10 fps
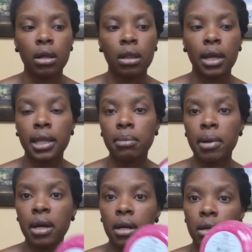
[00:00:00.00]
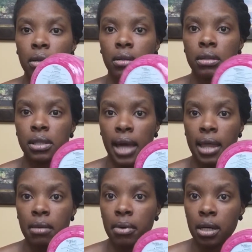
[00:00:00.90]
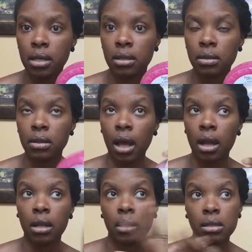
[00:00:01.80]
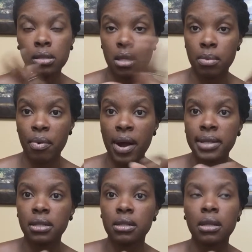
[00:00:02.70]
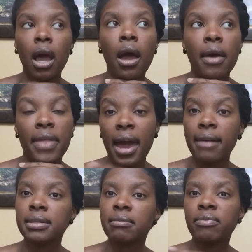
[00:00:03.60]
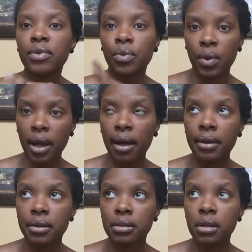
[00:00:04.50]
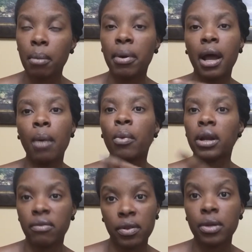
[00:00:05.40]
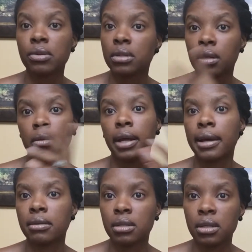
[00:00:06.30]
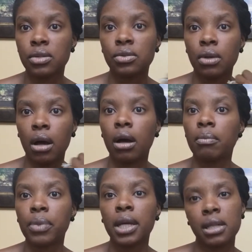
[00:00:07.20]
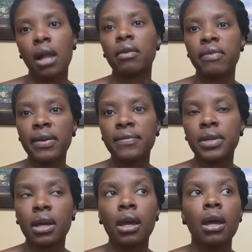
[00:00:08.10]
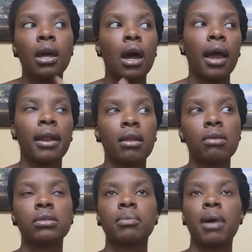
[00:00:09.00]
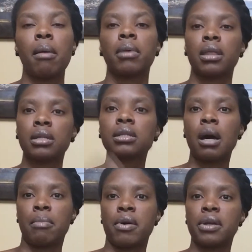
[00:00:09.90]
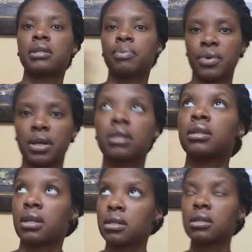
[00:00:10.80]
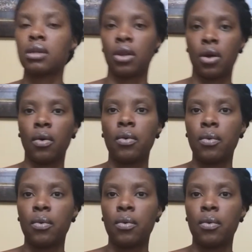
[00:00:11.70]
look at the barcode, scan the barcode, and see the prices. They have some for $3, but I'm waiting for those to go down to um, $1.50. And those are probably the summer and spring scents, you know,